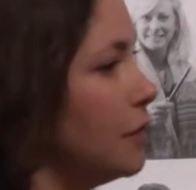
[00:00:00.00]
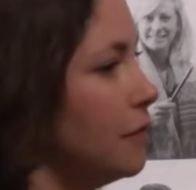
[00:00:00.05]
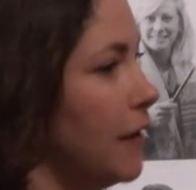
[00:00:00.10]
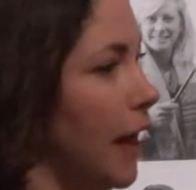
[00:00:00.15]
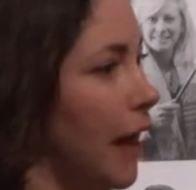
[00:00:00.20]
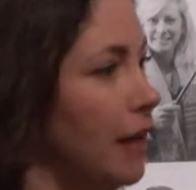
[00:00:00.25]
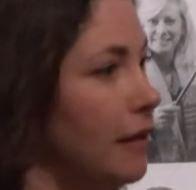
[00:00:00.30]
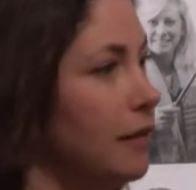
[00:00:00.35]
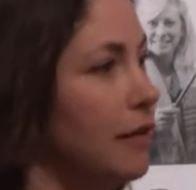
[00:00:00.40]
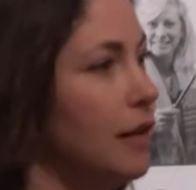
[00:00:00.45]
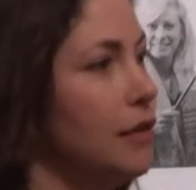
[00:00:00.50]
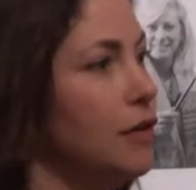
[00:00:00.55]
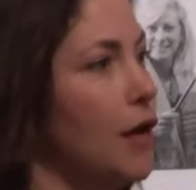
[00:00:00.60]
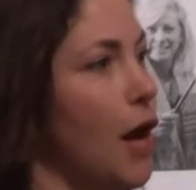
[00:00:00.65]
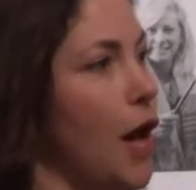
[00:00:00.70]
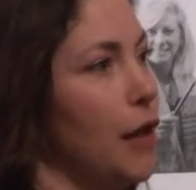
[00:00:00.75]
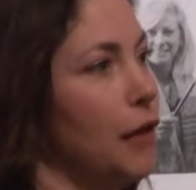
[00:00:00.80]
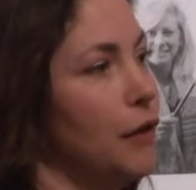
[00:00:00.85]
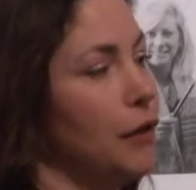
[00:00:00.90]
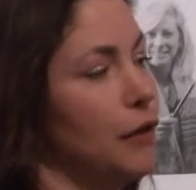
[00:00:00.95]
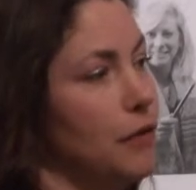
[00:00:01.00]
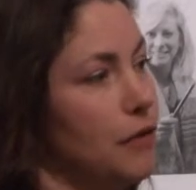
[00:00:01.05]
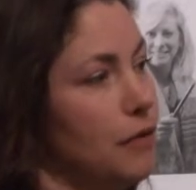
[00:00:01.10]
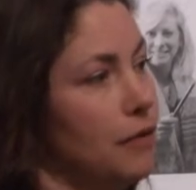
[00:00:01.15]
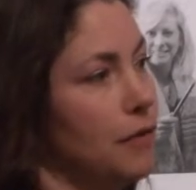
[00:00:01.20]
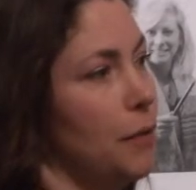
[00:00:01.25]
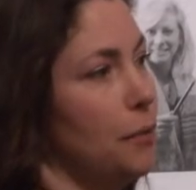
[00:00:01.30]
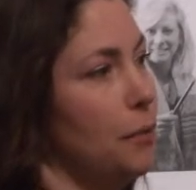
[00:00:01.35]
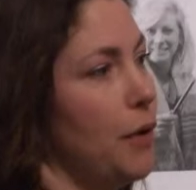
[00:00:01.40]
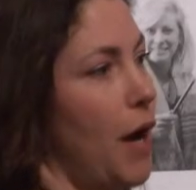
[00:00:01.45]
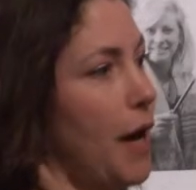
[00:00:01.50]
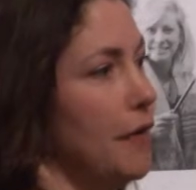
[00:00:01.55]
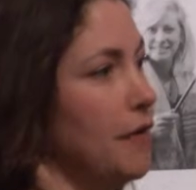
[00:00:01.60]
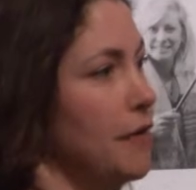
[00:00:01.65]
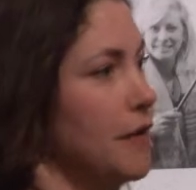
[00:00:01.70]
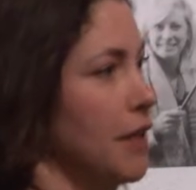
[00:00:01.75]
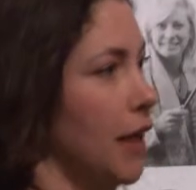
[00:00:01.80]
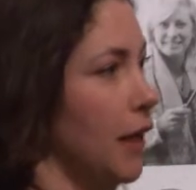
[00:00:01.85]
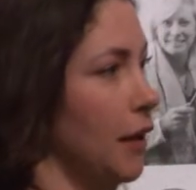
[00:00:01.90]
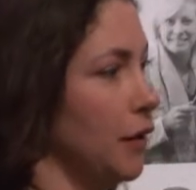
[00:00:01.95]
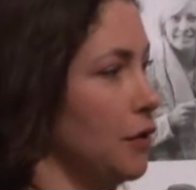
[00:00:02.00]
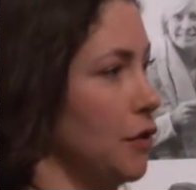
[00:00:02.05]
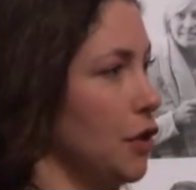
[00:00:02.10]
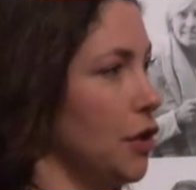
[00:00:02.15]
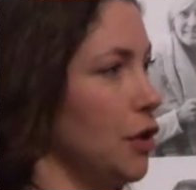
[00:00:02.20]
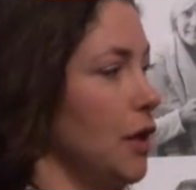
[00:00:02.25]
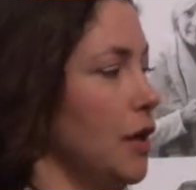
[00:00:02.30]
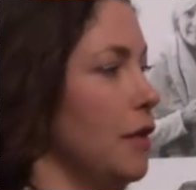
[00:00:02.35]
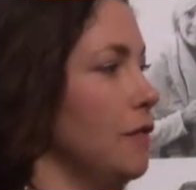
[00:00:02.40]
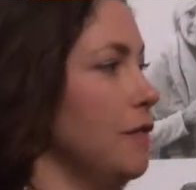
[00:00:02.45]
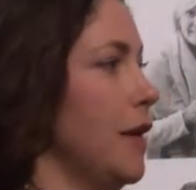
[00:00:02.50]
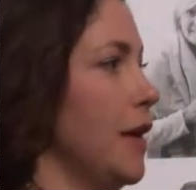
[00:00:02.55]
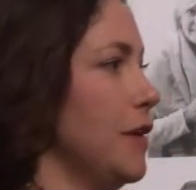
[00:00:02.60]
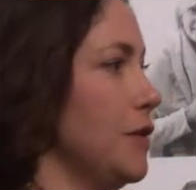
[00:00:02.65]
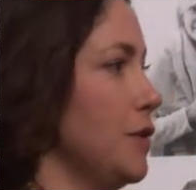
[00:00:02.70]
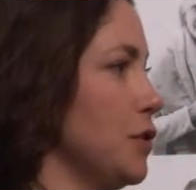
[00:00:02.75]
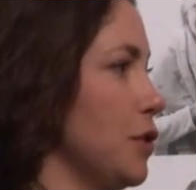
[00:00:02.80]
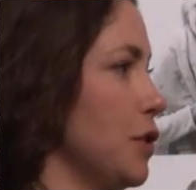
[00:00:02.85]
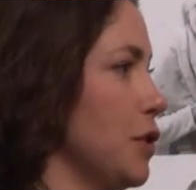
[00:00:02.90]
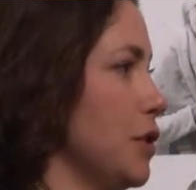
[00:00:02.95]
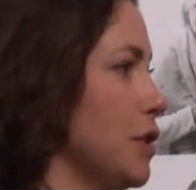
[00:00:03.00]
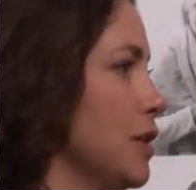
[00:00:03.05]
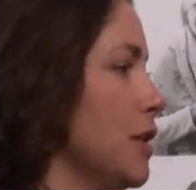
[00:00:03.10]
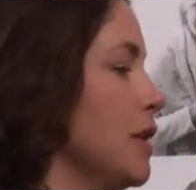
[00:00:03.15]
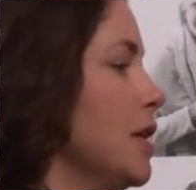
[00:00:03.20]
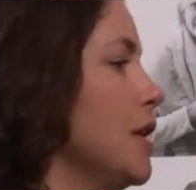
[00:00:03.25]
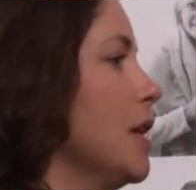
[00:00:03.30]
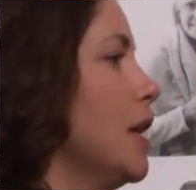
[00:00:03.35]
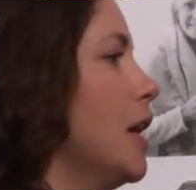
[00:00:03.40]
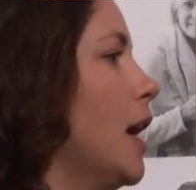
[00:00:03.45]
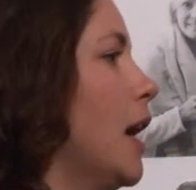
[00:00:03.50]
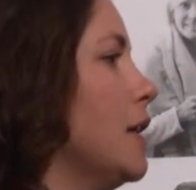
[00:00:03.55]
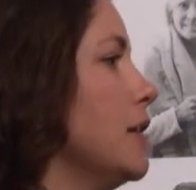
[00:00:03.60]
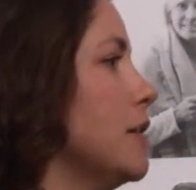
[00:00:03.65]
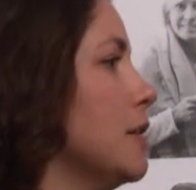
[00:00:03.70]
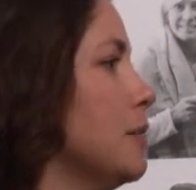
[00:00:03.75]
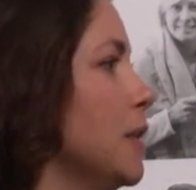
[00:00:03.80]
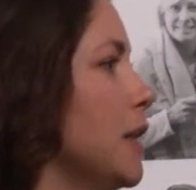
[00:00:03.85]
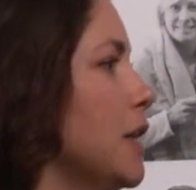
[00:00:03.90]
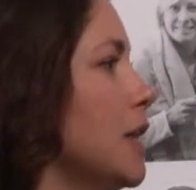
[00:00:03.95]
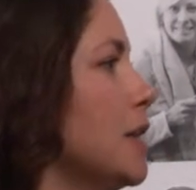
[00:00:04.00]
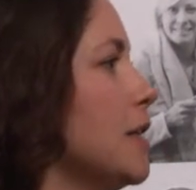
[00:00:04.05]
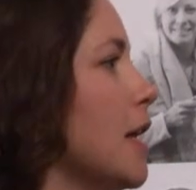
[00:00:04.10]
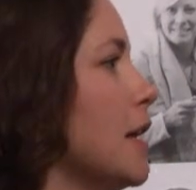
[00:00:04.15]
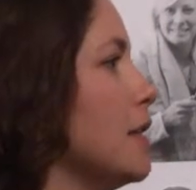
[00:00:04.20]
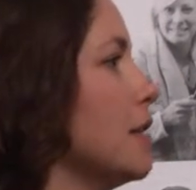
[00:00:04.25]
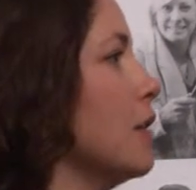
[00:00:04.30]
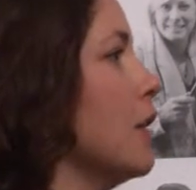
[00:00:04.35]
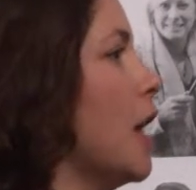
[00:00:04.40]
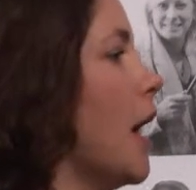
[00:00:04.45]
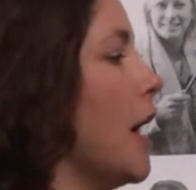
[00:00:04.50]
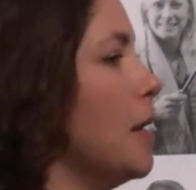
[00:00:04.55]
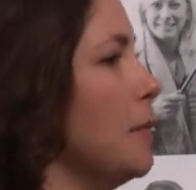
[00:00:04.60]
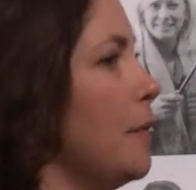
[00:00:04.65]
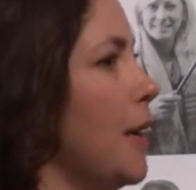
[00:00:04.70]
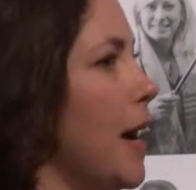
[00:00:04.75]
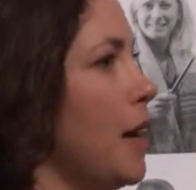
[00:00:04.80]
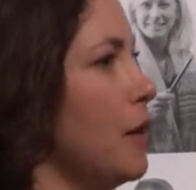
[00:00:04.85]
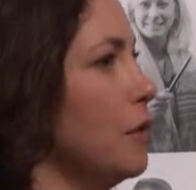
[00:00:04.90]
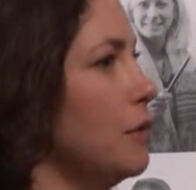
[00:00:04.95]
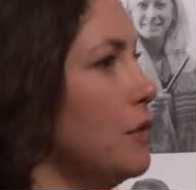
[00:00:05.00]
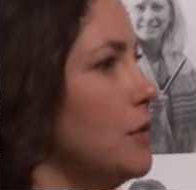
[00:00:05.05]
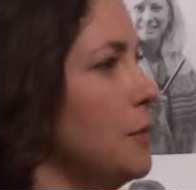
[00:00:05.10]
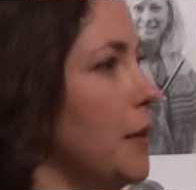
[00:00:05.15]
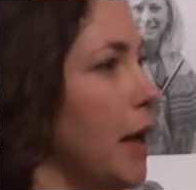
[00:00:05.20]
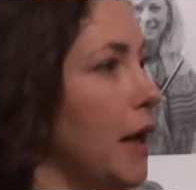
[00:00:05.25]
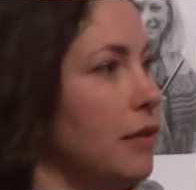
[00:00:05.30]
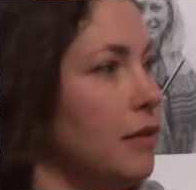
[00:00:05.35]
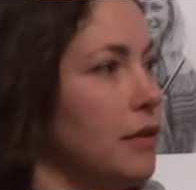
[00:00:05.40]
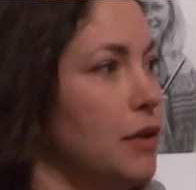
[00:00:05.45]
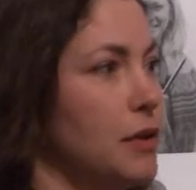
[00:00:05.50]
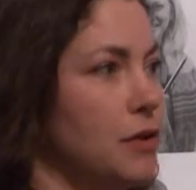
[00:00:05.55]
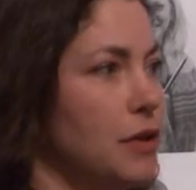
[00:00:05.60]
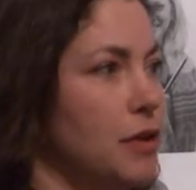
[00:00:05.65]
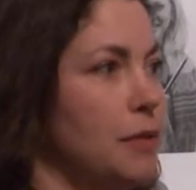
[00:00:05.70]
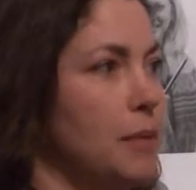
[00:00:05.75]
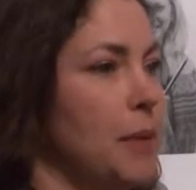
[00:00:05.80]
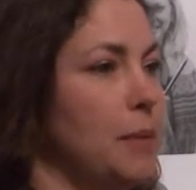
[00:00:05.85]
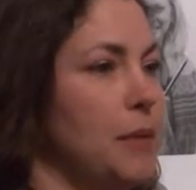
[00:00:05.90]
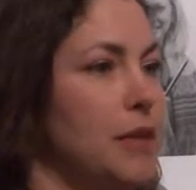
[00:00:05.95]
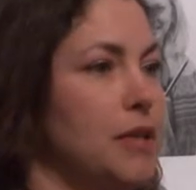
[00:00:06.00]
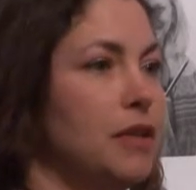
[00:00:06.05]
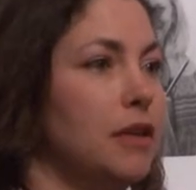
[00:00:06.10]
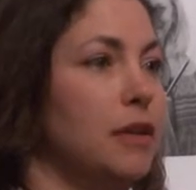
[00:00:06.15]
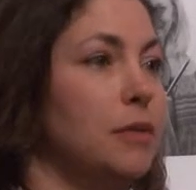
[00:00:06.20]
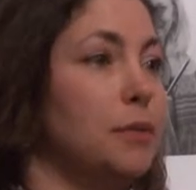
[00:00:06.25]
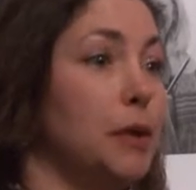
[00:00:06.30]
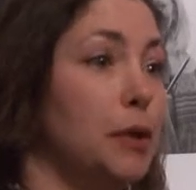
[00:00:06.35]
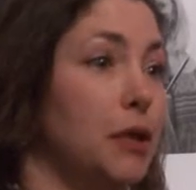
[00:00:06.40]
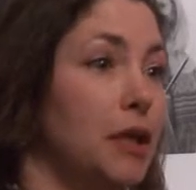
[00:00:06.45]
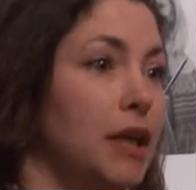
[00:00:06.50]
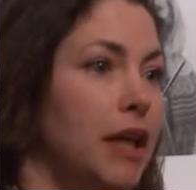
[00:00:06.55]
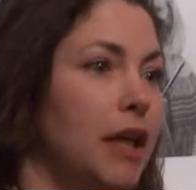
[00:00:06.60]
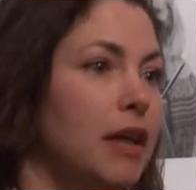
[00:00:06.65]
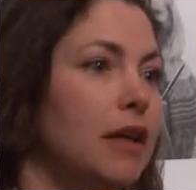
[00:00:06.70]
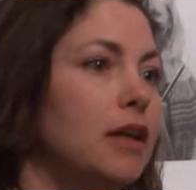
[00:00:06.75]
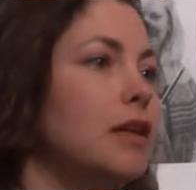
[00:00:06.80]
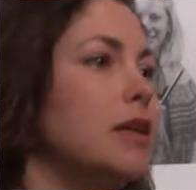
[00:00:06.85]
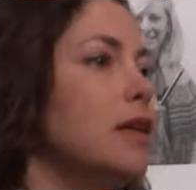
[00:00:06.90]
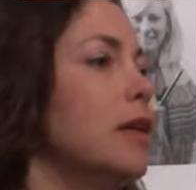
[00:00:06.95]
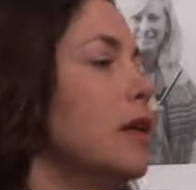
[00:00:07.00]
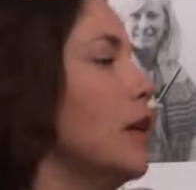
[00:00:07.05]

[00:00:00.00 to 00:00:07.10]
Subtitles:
of $18 from private sector investors. And to me, this says a lot about New Mexico's commitment to community.